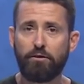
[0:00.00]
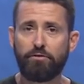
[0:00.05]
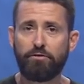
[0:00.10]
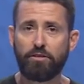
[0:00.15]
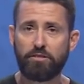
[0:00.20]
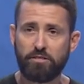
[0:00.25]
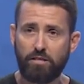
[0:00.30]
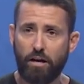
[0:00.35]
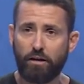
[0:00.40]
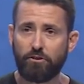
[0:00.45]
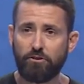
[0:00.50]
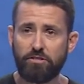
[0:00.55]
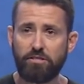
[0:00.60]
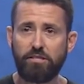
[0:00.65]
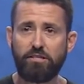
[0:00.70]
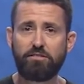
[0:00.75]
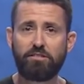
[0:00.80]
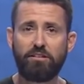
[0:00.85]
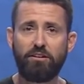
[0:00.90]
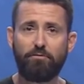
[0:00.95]
the soccer
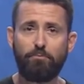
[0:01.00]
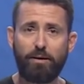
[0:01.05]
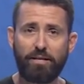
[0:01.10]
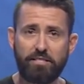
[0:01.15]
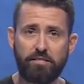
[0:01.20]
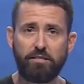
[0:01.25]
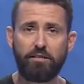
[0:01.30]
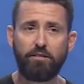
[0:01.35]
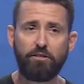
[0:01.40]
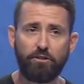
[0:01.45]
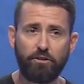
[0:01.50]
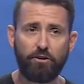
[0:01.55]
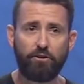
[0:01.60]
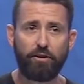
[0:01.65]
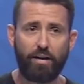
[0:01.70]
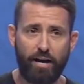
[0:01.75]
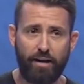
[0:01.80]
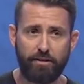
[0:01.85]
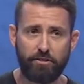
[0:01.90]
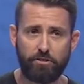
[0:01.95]
season of my senior year
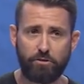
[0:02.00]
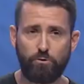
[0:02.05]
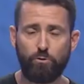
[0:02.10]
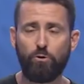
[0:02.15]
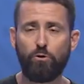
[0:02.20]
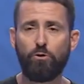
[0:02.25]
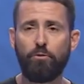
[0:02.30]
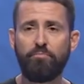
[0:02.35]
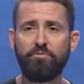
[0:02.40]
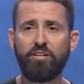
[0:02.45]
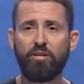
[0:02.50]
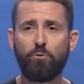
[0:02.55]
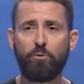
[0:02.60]
in high school,